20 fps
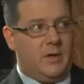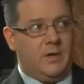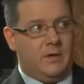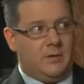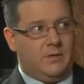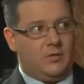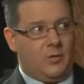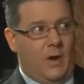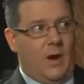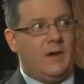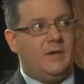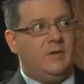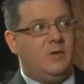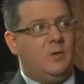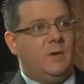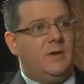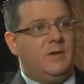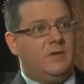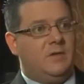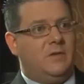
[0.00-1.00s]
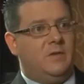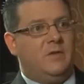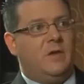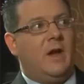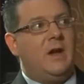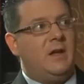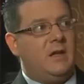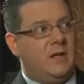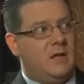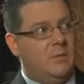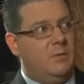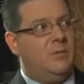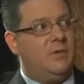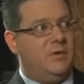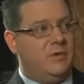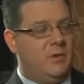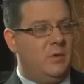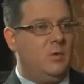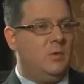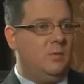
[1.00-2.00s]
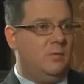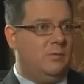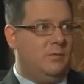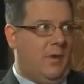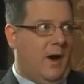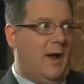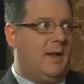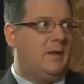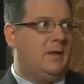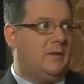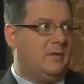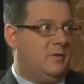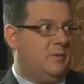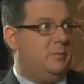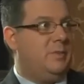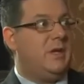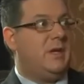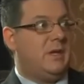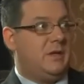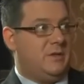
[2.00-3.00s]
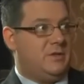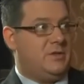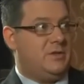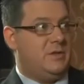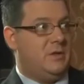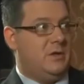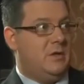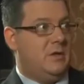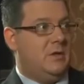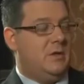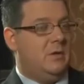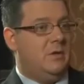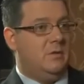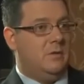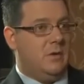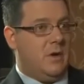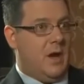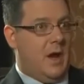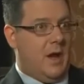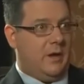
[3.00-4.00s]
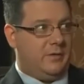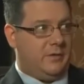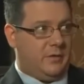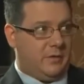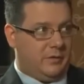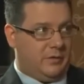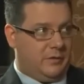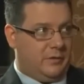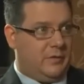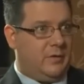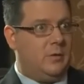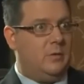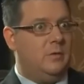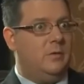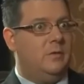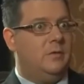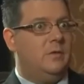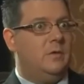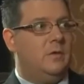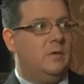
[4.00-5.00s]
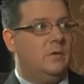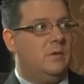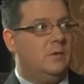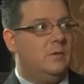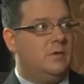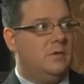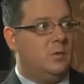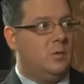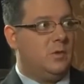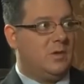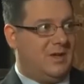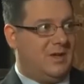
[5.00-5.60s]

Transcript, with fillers: and tried to incite him to violent speech as an excuse to